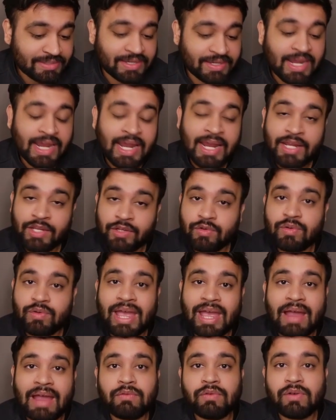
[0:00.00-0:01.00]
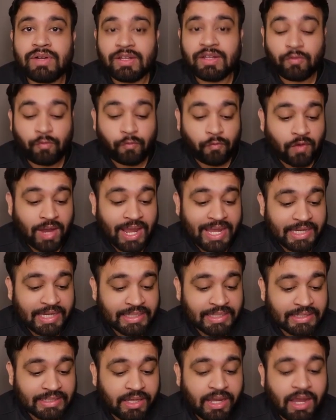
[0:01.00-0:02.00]
you have to define the
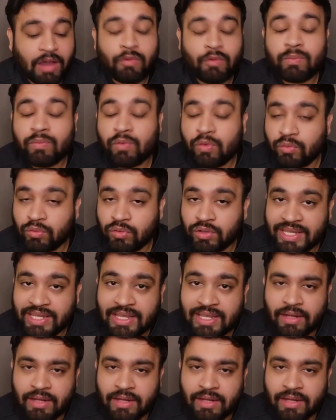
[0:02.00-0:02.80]
output mode here.